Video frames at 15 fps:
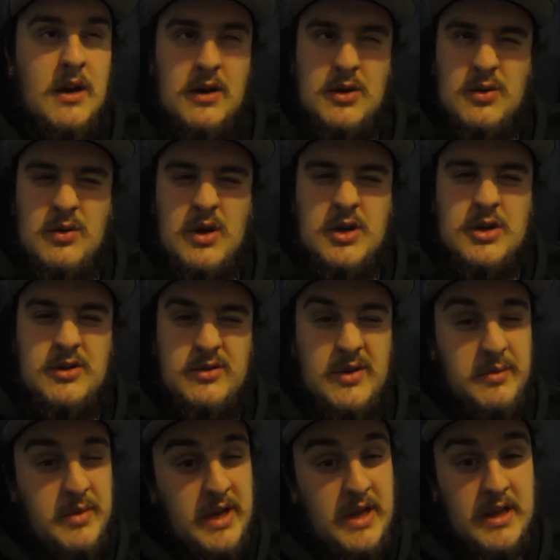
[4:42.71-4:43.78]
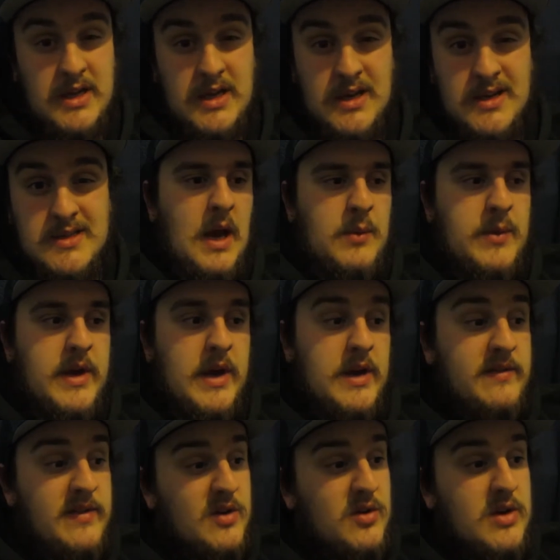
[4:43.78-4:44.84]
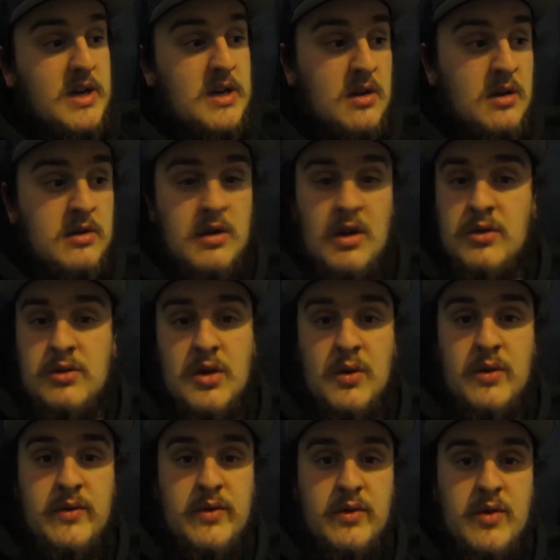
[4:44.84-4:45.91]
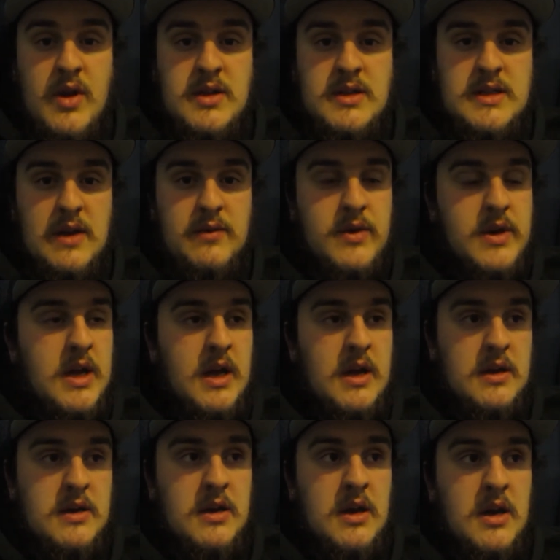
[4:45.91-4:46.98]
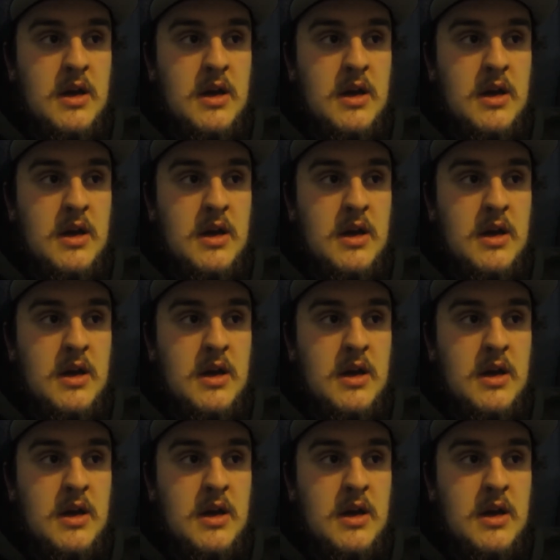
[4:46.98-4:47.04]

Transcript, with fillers: I don't like tuna, but Ethan does. And we kind of agreed on going for runs every day,